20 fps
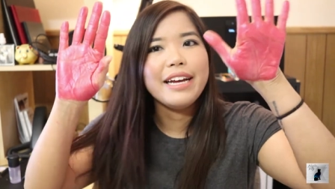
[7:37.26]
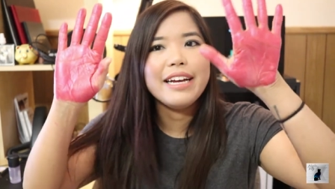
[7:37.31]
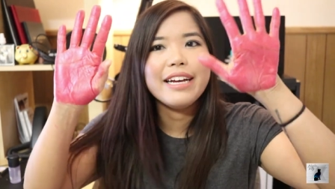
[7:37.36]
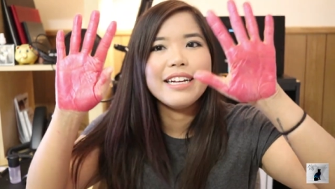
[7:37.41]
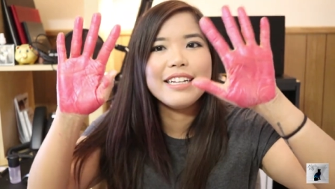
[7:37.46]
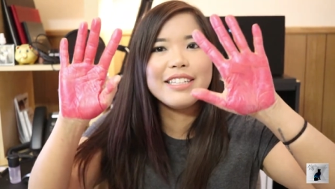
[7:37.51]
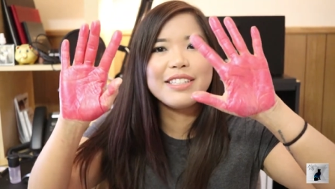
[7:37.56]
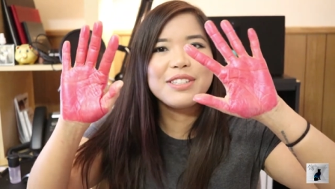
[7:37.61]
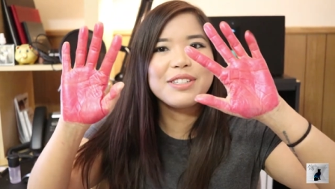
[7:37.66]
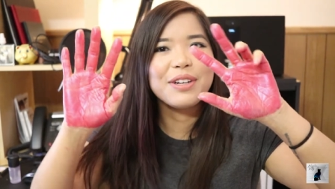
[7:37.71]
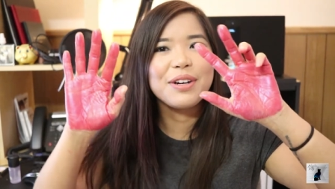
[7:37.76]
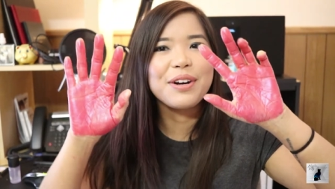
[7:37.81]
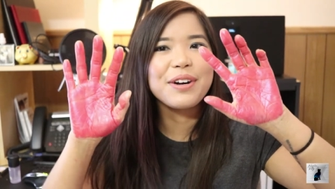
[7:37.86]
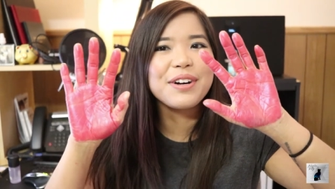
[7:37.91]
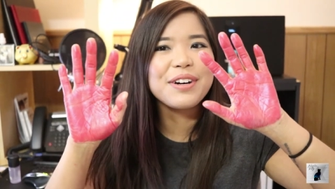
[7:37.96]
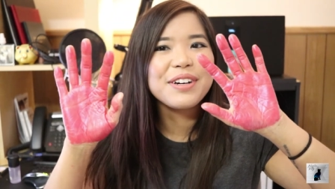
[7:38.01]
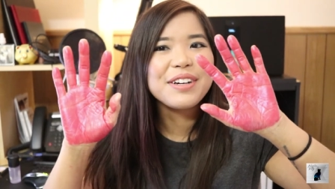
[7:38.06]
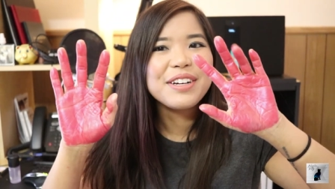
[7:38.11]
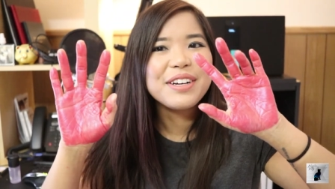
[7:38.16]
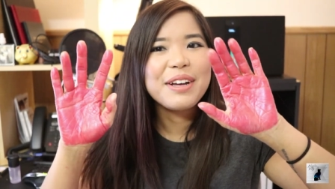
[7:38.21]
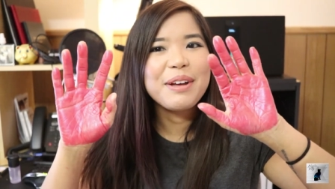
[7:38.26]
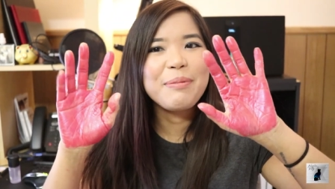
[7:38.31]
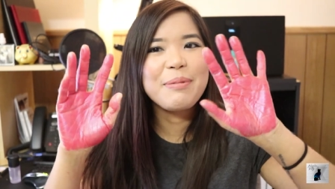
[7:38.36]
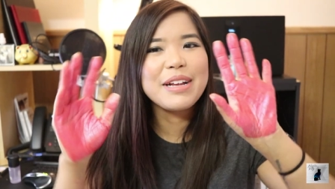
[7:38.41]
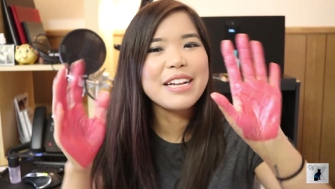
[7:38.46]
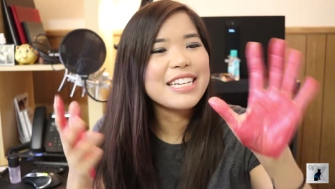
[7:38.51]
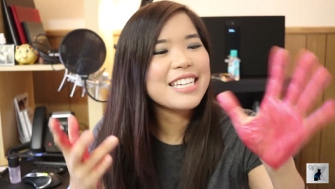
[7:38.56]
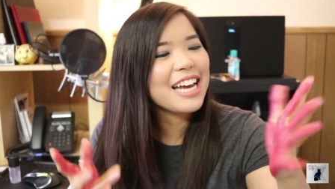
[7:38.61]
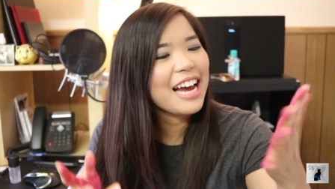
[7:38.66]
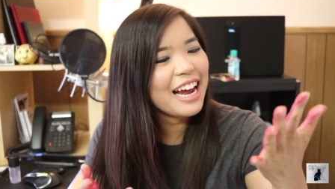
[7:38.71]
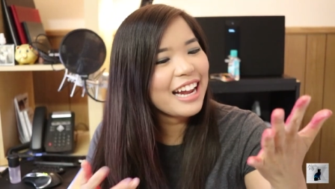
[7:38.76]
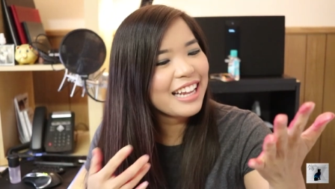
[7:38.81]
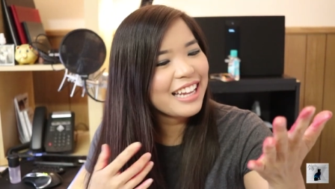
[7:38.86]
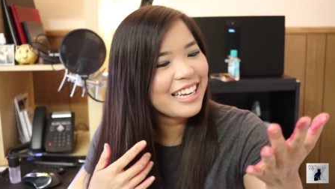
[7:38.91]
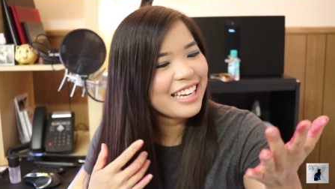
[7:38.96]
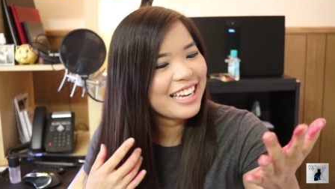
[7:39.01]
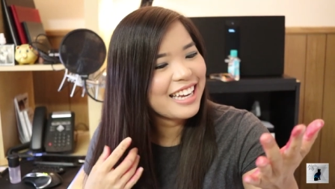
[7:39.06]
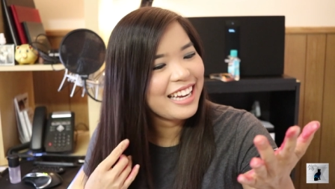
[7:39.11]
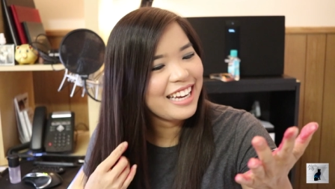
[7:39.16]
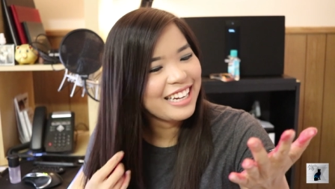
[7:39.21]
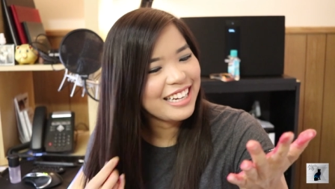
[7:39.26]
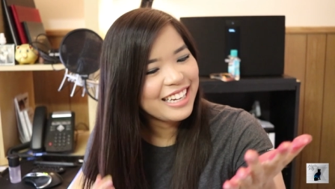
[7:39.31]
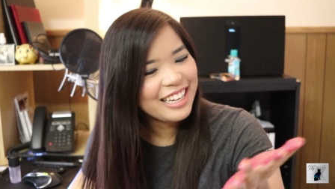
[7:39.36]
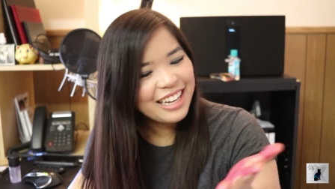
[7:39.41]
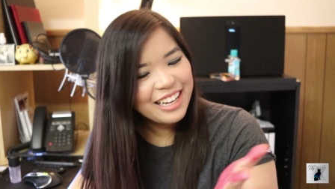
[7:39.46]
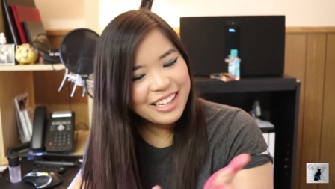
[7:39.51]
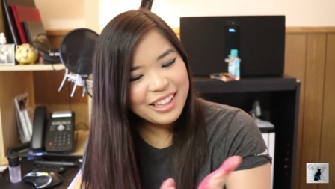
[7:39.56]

hands are metallic and